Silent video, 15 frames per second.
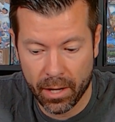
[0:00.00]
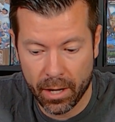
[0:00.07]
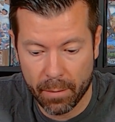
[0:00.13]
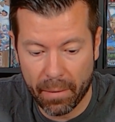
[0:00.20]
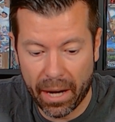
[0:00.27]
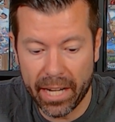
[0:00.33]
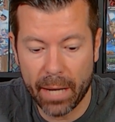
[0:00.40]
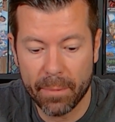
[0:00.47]

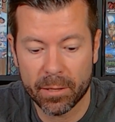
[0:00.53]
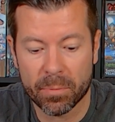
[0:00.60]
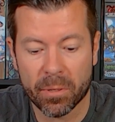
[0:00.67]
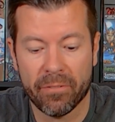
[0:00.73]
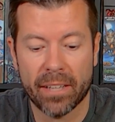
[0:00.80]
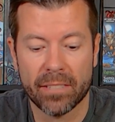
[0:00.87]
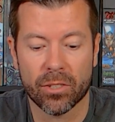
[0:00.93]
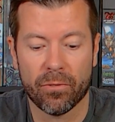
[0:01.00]
My name is
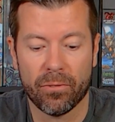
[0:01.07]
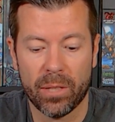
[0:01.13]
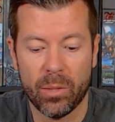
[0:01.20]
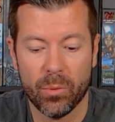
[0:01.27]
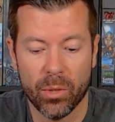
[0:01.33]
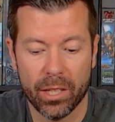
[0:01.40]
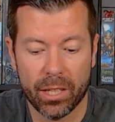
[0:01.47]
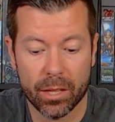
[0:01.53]
Professor
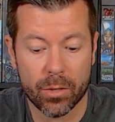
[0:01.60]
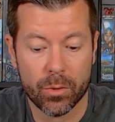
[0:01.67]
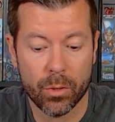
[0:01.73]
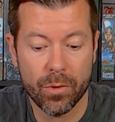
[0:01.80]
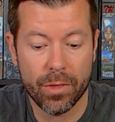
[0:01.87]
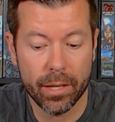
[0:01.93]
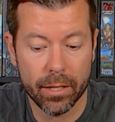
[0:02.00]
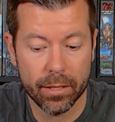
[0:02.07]
Fleetwood, and the
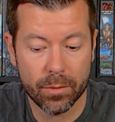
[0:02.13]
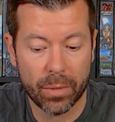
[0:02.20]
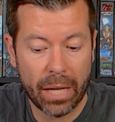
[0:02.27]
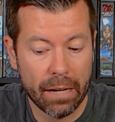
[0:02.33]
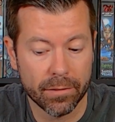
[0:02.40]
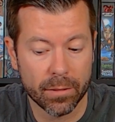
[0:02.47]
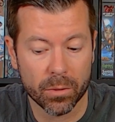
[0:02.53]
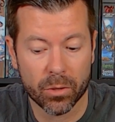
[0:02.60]
truth is, we
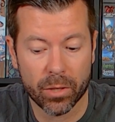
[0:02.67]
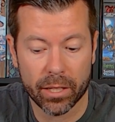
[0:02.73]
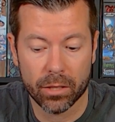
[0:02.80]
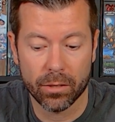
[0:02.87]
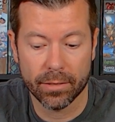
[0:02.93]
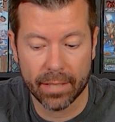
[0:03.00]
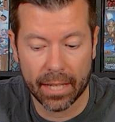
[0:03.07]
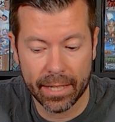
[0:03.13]
have some
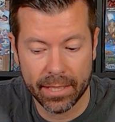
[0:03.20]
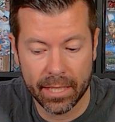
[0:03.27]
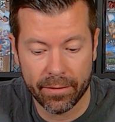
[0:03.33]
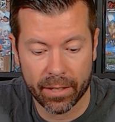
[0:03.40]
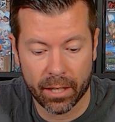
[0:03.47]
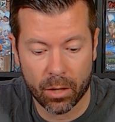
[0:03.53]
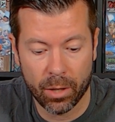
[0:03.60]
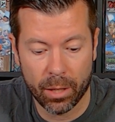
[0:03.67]
critical
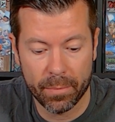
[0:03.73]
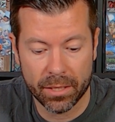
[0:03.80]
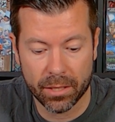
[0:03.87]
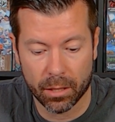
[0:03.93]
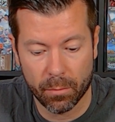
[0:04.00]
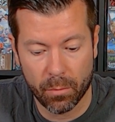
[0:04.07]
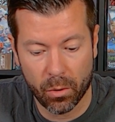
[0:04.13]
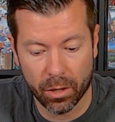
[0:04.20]
scientific equipment
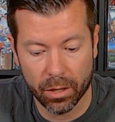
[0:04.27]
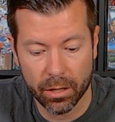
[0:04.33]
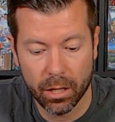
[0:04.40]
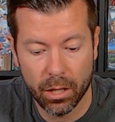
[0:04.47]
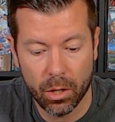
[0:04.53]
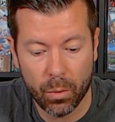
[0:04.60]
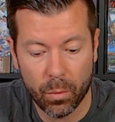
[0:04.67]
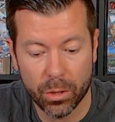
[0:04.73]
on board.
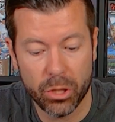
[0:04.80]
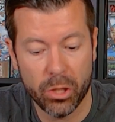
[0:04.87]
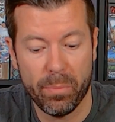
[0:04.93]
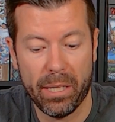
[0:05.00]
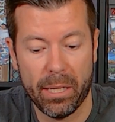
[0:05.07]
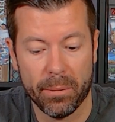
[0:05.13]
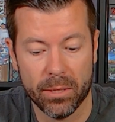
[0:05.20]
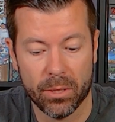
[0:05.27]
Would you
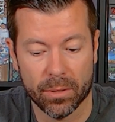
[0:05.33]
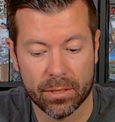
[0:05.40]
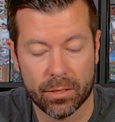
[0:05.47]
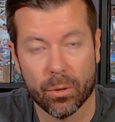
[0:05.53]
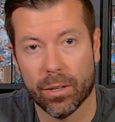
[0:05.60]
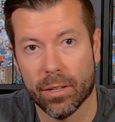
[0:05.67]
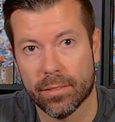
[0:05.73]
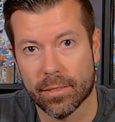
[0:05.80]
be able to
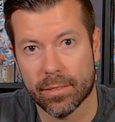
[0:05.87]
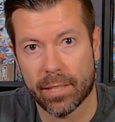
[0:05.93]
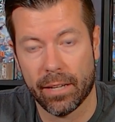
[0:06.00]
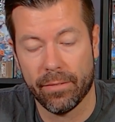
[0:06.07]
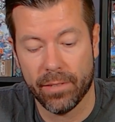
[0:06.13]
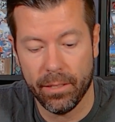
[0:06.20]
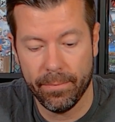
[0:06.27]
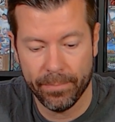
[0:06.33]
escort us to
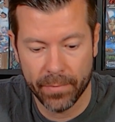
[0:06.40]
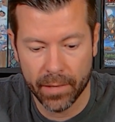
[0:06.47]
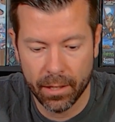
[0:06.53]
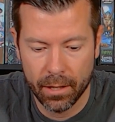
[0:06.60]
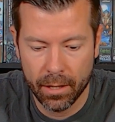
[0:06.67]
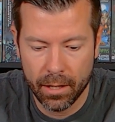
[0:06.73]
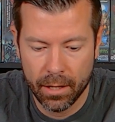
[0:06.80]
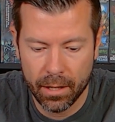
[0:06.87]
safety?
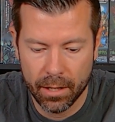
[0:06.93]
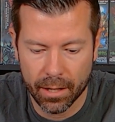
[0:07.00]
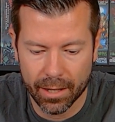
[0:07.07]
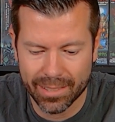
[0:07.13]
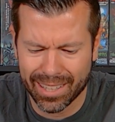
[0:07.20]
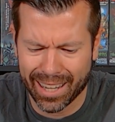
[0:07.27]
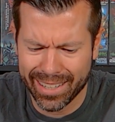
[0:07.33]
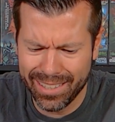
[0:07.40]
A
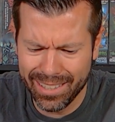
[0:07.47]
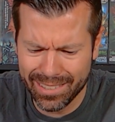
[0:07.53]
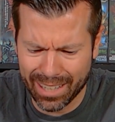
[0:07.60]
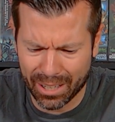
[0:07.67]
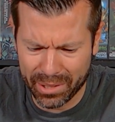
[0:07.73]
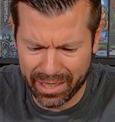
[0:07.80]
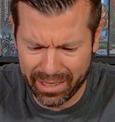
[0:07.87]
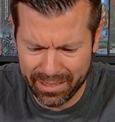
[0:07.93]
scientist
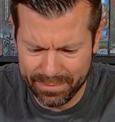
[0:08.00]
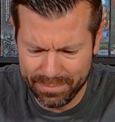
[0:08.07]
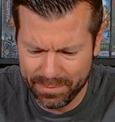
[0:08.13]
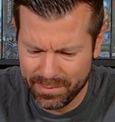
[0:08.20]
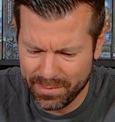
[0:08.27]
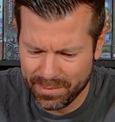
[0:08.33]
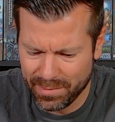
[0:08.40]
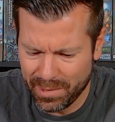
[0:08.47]
out here?
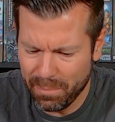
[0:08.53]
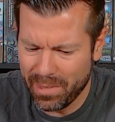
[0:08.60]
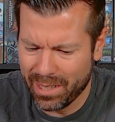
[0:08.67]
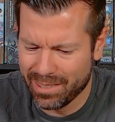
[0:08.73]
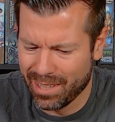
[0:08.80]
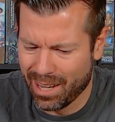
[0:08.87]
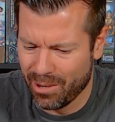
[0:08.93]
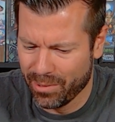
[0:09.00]

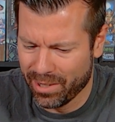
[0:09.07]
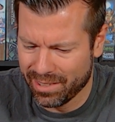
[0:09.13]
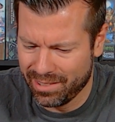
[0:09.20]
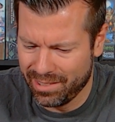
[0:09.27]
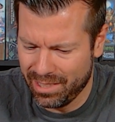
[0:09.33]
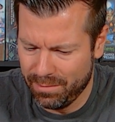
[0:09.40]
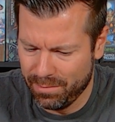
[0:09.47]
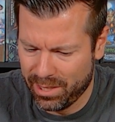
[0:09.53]
Something's not what it
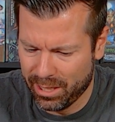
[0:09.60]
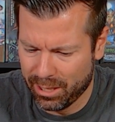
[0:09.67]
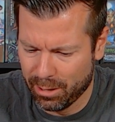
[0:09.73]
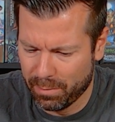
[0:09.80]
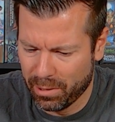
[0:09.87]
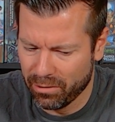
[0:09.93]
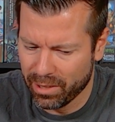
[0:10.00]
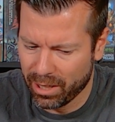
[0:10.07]
seems here,
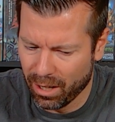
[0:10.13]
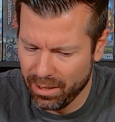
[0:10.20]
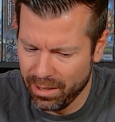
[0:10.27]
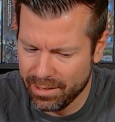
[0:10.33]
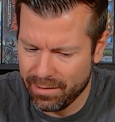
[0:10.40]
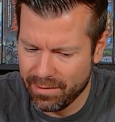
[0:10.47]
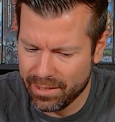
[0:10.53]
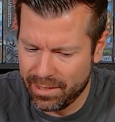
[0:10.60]
but
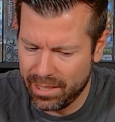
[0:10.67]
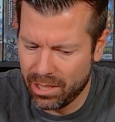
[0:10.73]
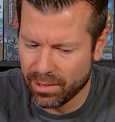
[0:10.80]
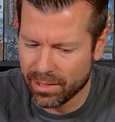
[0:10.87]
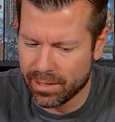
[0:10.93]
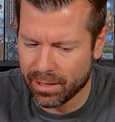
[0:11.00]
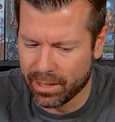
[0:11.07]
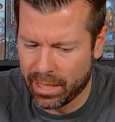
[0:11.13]
regardless of the
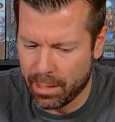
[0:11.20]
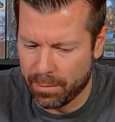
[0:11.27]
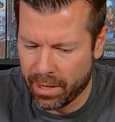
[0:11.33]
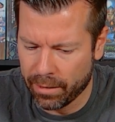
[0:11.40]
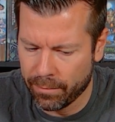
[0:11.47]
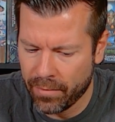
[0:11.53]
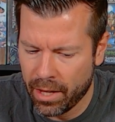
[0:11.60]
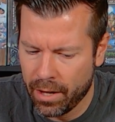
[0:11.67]
secrets they're
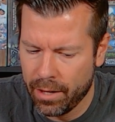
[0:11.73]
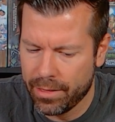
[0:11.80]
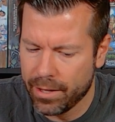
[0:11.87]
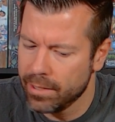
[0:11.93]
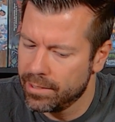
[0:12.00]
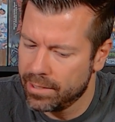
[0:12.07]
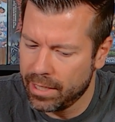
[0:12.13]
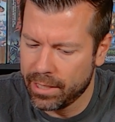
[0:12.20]
keeping,
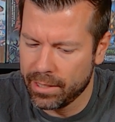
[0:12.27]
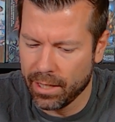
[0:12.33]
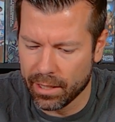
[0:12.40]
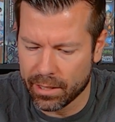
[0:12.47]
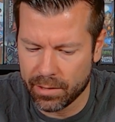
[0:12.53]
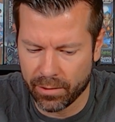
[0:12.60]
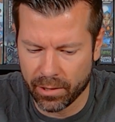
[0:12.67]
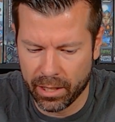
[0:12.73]
they're sitting
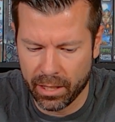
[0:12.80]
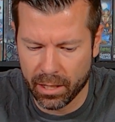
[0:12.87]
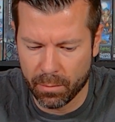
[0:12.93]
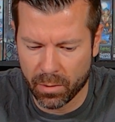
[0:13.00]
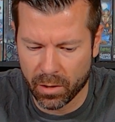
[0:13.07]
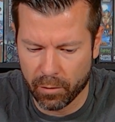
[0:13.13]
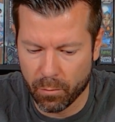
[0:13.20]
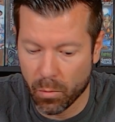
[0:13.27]
ducks for any
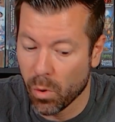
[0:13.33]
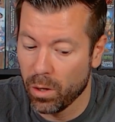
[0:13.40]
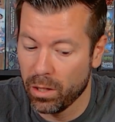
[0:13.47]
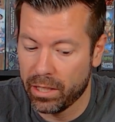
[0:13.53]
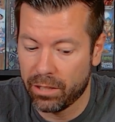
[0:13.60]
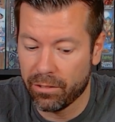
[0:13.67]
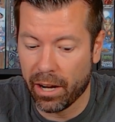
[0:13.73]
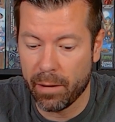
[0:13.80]
number of
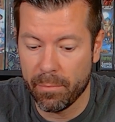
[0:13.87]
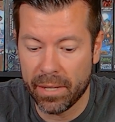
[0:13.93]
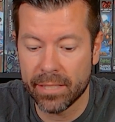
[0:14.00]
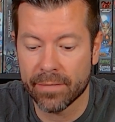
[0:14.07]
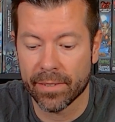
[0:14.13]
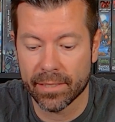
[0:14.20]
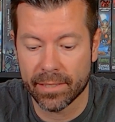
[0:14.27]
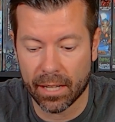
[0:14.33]
morally gray
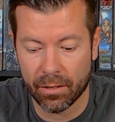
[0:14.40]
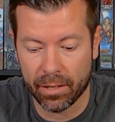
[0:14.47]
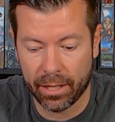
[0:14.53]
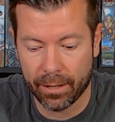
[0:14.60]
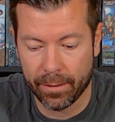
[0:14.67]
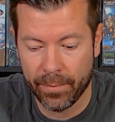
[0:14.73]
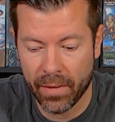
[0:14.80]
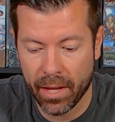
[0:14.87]
misfits out
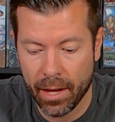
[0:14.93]
here.